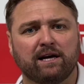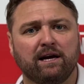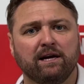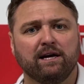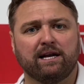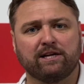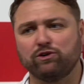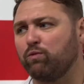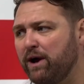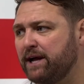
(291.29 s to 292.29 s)
And that's a
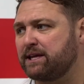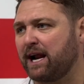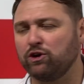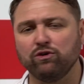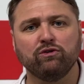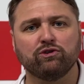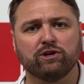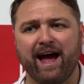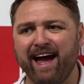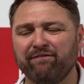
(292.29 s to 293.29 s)
word that I use
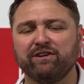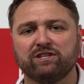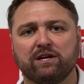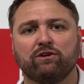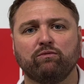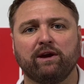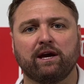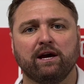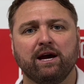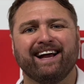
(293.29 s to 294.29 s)
every single
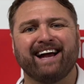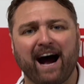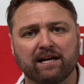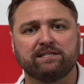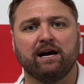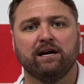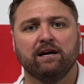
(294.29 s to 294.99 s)
week, character.